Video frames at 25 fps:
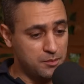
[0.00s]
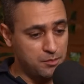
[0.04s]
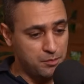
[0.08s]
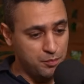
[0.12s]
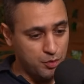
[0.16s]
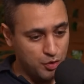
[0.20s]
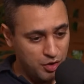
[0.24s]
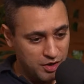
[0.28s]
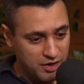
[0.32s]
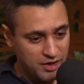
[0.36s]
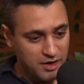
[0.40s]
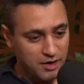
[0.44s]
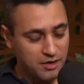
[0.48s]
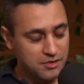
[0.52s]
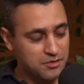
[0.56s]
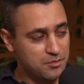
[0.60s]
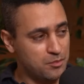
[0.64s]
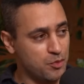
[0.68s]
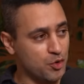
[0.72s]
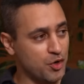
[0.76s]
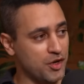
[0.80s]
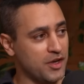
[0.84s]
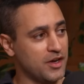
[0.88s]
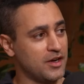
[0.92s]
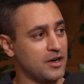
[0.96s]
putting
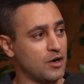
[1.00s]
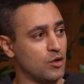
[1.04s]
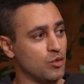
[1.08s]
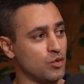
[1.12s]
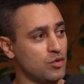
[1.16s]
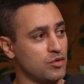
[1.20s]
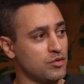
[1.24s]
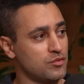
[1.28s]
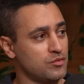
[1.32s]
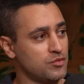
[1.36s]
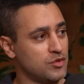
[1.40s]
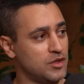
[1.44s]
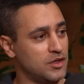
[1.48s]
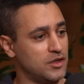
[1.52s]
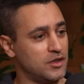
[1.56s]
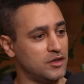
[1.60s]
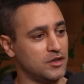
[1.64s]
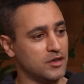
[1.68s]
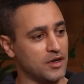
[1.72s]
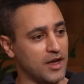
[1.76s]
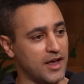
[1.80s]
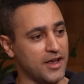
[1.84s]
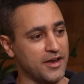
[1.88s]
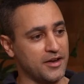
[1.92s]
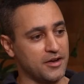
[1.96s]
it out
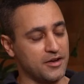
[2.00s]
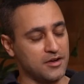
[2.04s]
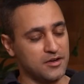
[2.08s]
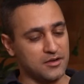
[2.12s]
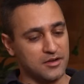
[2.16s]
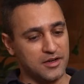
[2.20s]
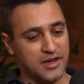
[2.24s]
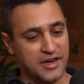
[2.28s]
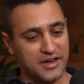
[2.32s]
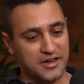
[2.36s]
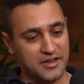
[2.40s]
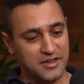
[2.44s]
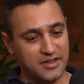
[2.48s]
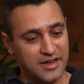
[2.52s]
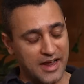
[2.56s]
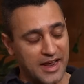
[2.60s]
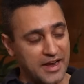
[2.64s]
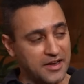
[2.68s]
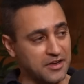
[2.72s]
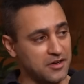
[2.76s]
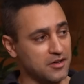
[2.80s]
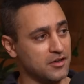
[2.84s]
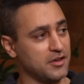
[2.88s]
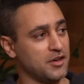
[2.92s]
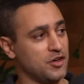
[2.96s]
and letting it
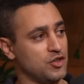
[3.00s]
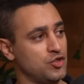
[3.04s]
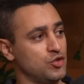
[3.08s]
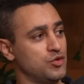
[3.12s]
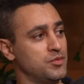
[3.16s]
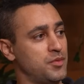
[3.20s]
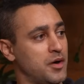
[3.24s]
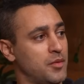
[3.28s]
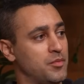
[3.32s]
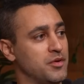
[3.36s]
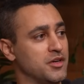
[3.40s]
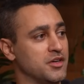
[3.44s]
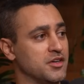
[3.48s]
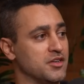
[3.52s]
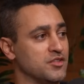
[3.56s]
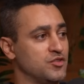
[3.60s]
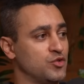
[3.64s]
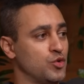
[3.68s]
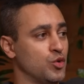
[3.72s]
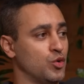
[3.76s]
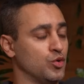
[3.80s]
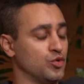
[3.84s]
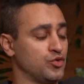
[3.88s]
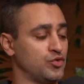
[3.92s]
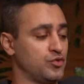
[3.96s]
enter into the public
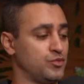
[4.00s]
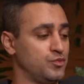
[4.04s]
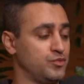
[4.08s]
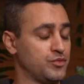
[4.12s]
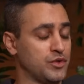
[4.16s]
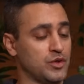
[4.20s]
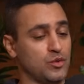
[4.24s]
discourse.